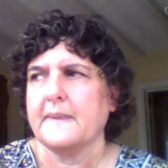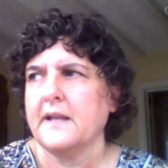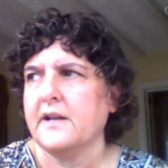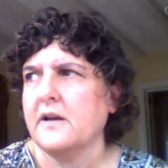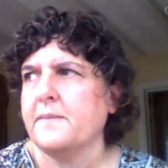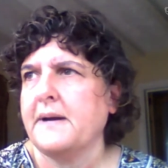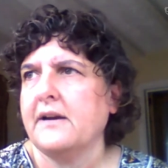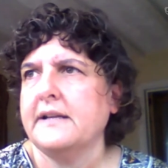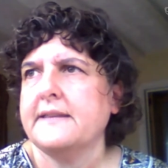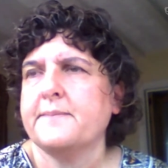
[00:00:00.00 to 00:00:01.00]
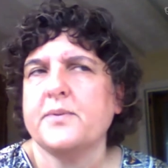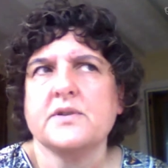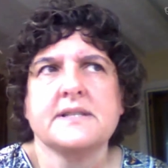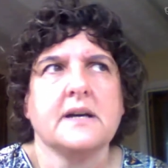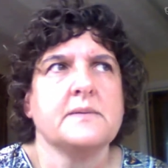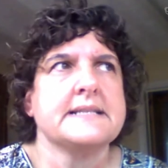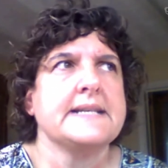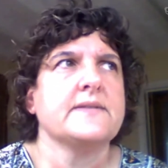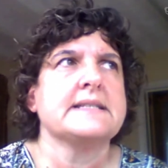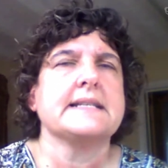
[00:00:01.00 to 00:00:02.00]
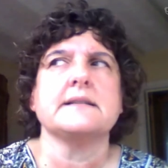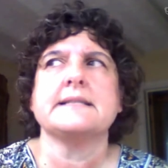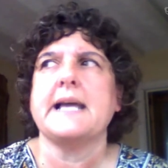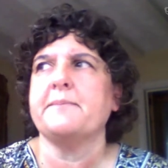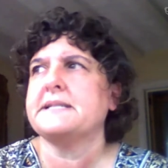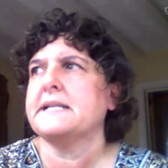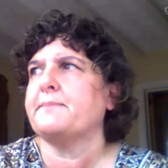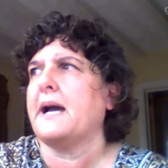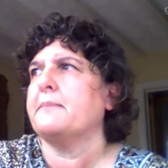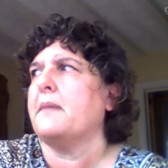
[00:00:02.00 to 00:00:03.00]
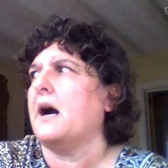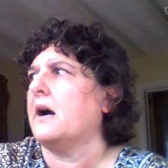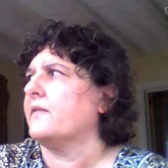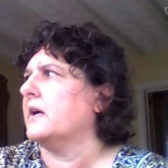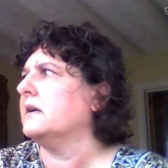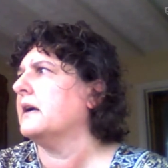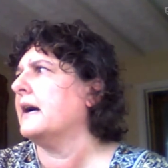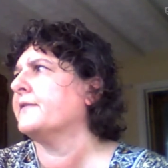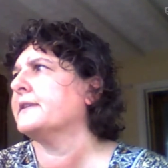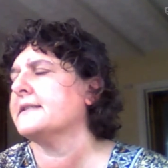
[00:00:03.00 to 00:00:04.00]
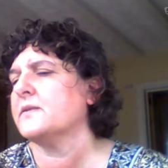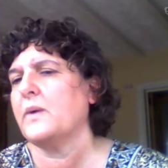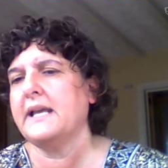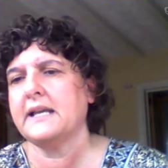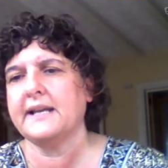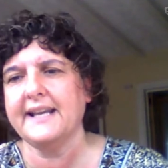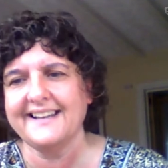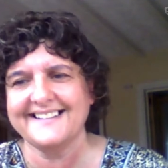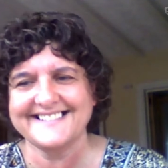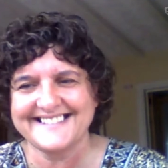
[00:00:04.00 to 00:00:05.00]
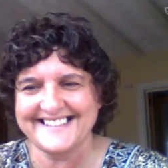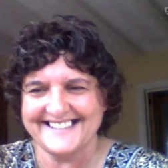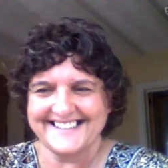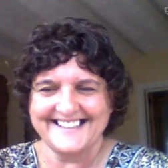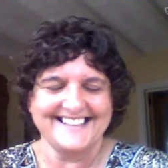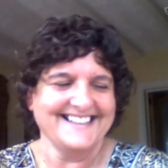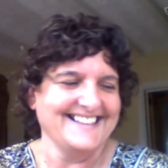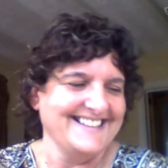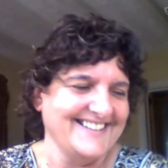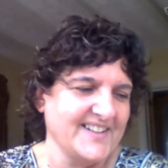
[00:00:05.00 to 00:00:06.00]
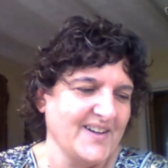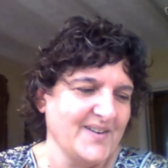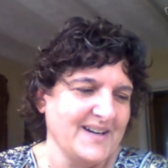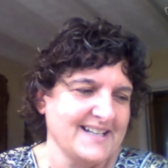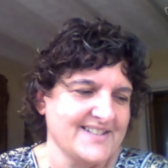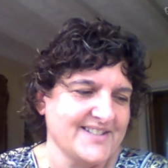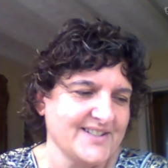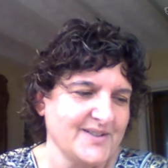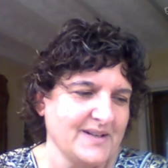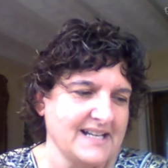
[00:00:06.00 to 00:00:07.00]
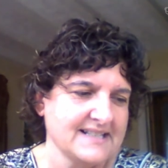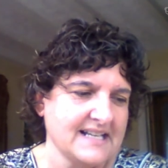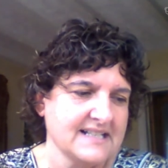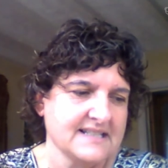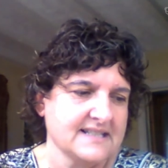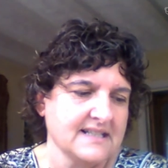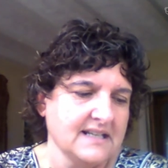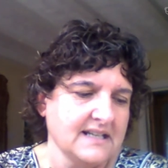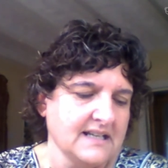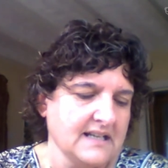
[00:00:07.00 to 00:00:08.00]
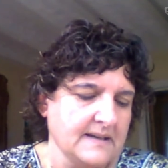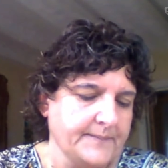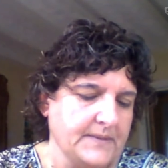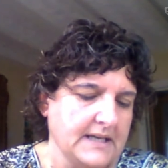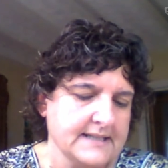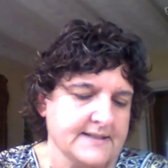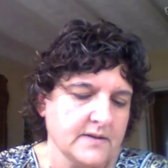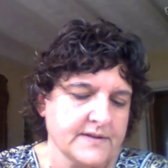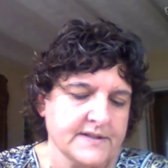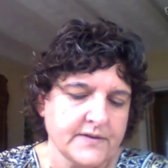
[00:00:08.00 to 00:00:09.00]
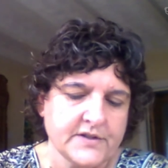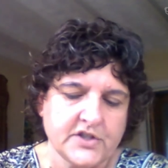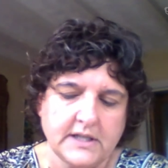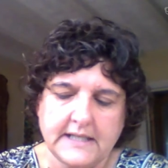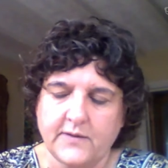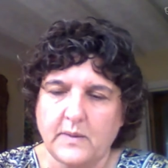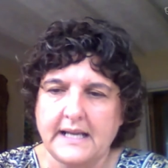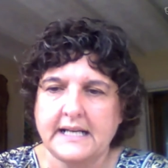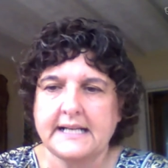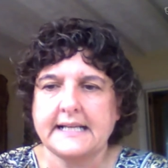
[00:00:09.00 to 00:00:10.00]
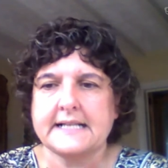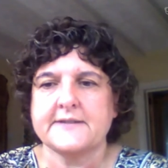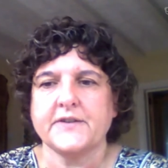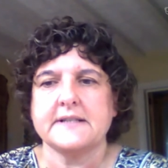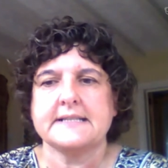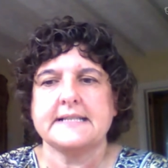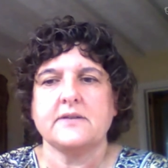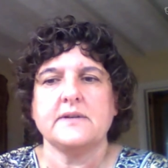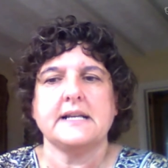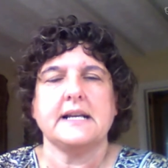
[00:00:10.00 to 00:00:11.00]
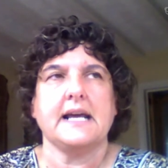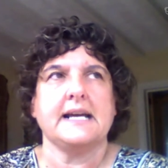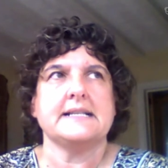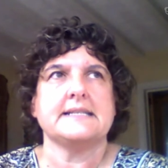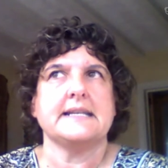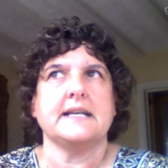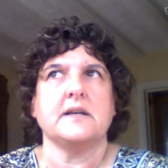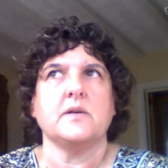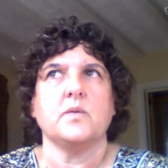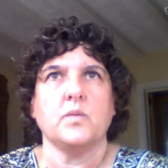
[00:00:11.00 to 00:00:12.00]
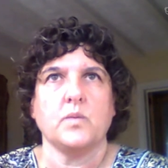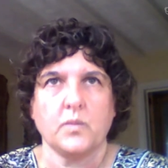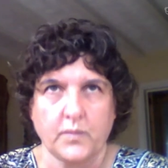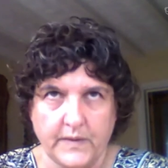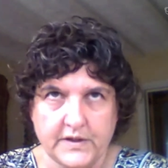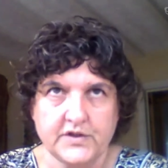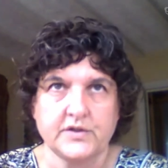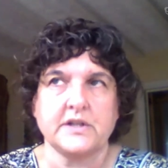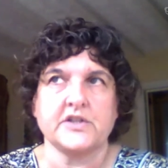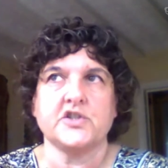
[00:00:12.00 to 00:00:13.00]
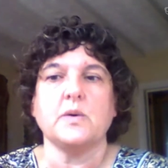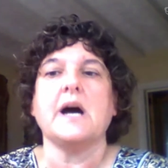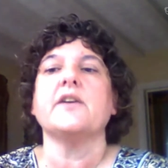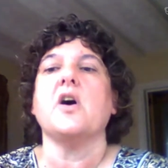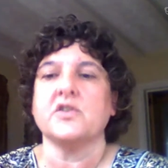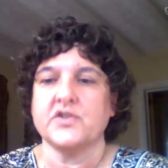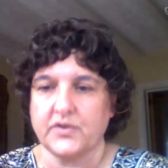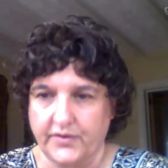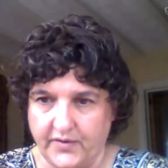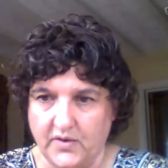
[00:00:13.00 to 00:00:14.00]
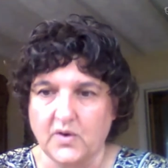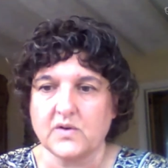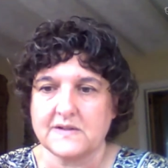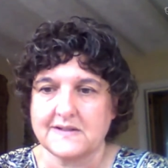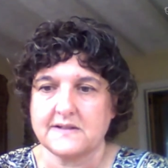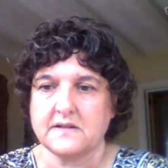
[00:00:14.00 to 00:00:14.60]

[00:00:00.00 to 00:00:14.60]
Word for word: you know, apparently the Buddha was even still tempted by Mara after his awakening and, okay. you know, had to, as, as, yeah, so, so the journey of awakening is firstly realizing that, that you are not your thoughts.